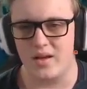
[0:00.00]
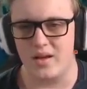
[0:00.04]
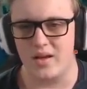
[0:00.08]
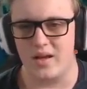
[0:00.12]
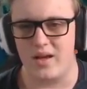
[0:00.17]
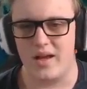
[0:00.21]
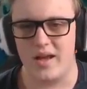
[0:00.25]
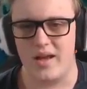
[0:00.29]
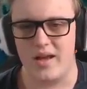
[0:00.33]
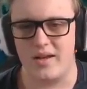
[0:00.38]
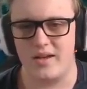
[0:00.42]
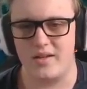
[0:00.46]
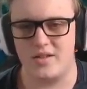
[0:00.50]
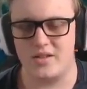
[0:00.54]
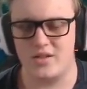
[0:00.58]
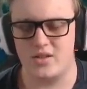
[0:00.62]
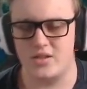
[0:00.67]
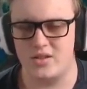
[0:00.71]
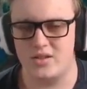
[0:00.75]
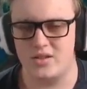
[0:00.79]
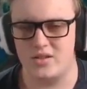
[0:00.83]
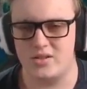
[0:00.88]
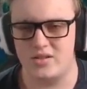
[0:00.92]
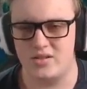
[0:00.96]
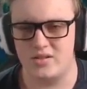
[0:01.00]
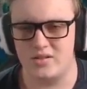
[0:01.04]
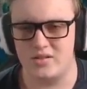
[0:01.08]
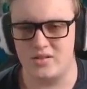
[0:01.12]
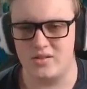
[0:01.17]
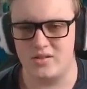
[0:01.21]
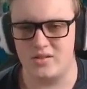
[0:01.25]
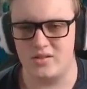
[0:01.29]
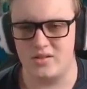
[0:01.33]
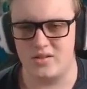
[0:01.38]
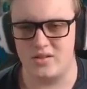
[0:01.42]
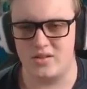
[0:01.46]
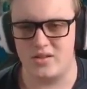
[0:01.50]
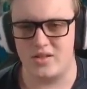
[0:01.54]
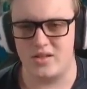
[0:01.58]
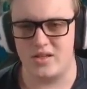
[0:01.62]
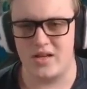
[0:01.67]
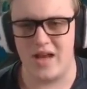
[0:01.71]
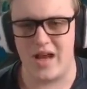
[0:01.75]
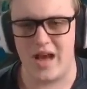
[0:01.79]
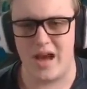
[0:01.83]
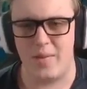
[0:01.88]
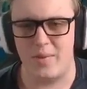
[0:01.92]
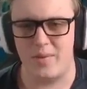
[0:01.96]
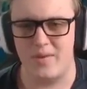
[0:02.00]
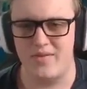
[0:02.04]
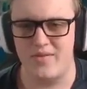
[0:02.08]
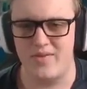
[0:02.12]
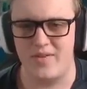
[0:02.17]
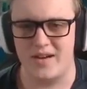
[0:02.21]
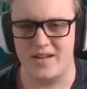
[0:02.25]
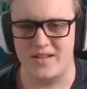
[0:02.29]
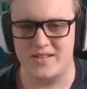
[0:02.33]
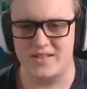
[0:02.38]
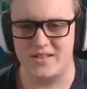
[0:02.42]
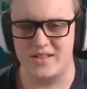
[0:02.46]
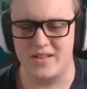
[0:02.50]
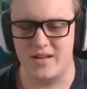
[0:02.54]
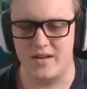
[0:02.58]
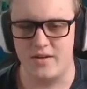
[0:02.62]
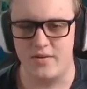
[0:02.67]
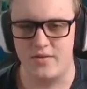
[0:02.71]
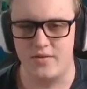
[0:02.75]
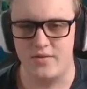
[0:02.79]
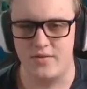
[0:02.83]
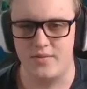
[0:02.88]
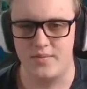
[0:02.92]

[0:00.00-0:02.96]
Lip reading: It just didn't happen fast enough.